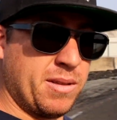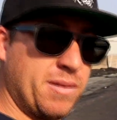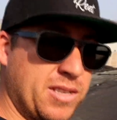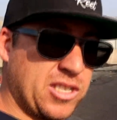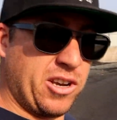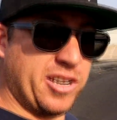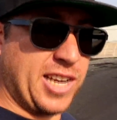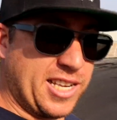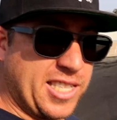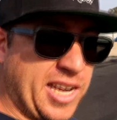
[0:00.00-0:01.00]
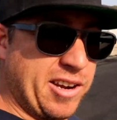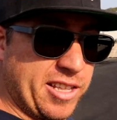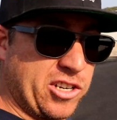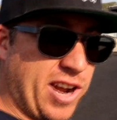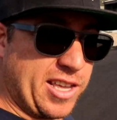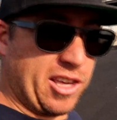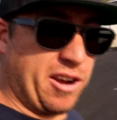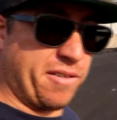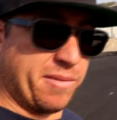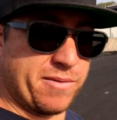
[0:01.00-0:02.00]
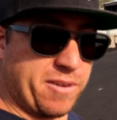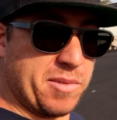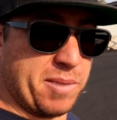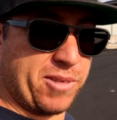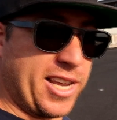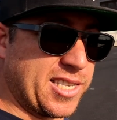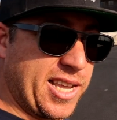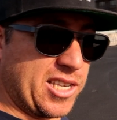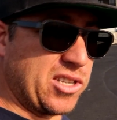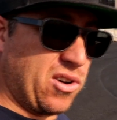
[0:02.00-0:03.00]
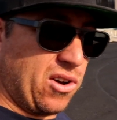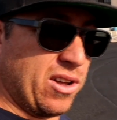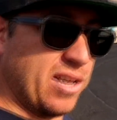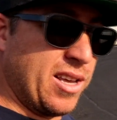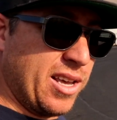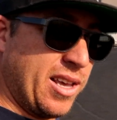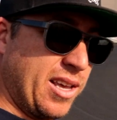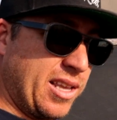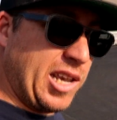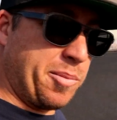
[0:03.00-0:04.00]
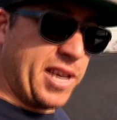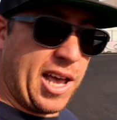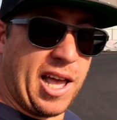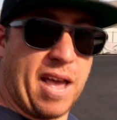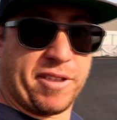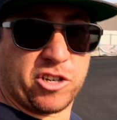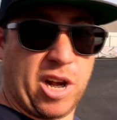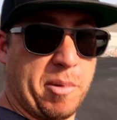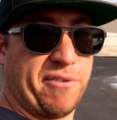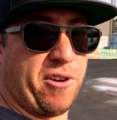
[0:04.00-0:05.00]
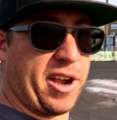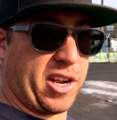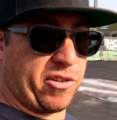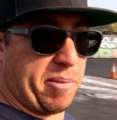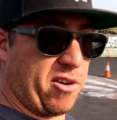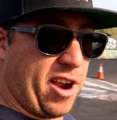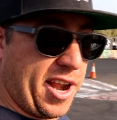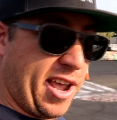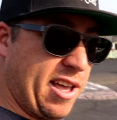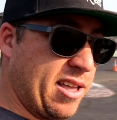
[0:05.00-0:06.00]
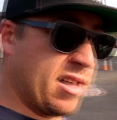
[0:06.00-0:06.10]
It's so dusty here at the track though from the place next door. He'll be having trouble finding grip right now.